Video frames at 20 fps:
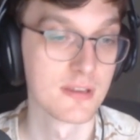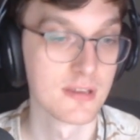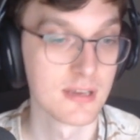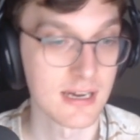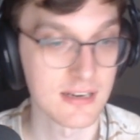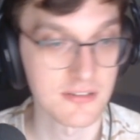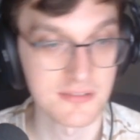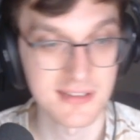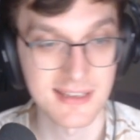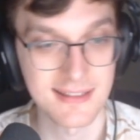
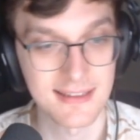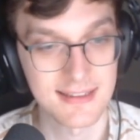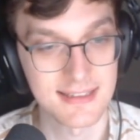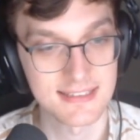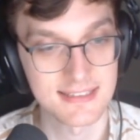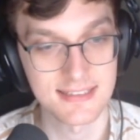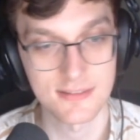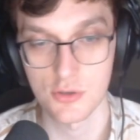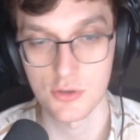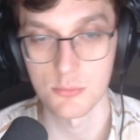I don't think that
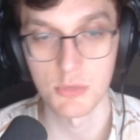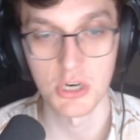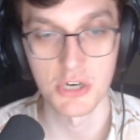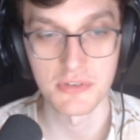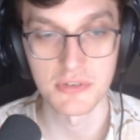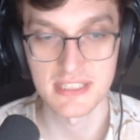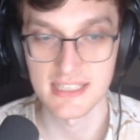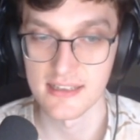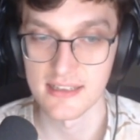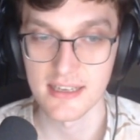this thermo
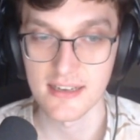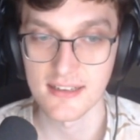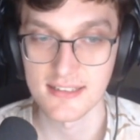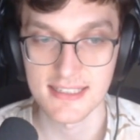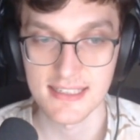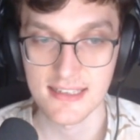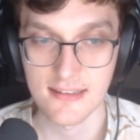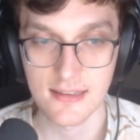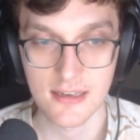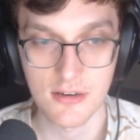is telling us
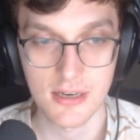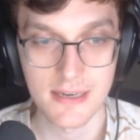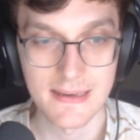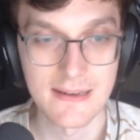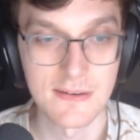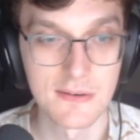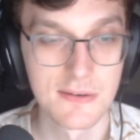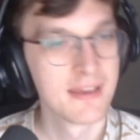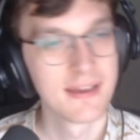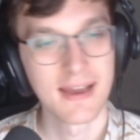anything right
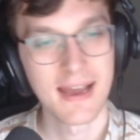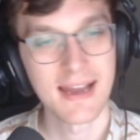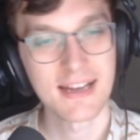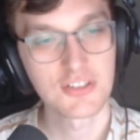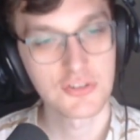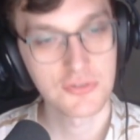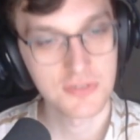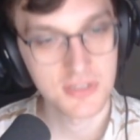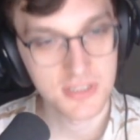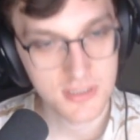now.
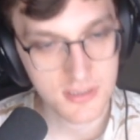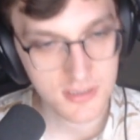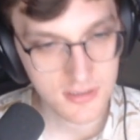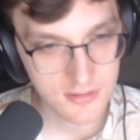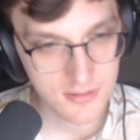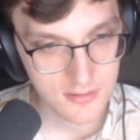Actually,